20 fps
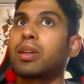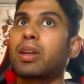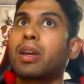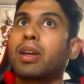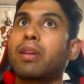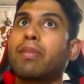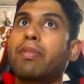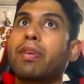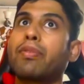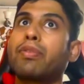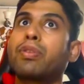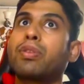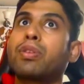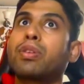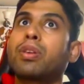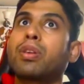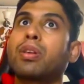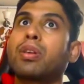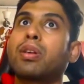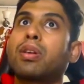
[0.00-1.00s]
And we would
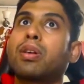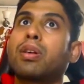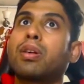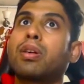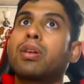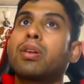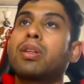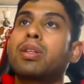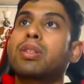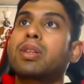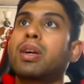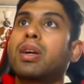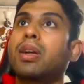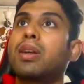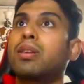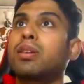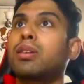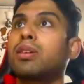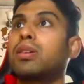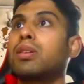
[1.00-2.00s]

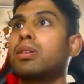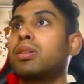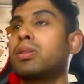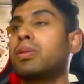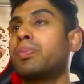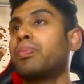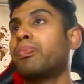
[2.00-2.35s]
discard the